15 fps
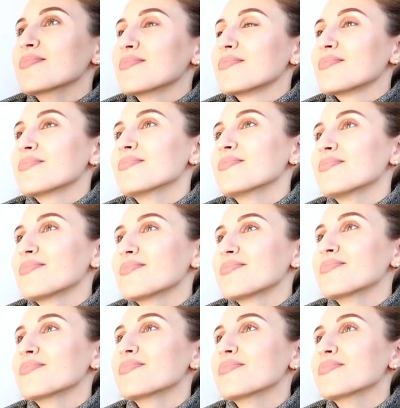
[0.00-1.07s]

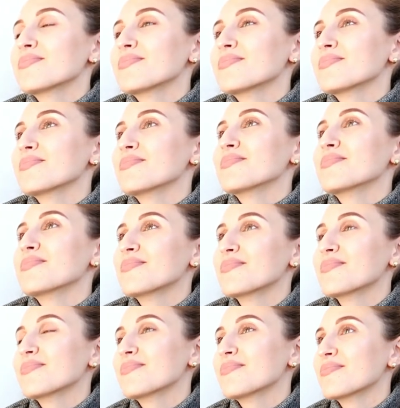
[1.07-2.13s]

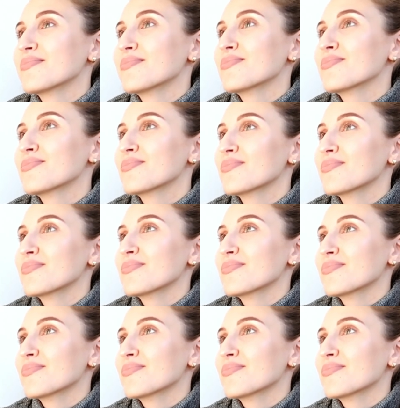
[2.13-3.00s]
This person isn't speaking.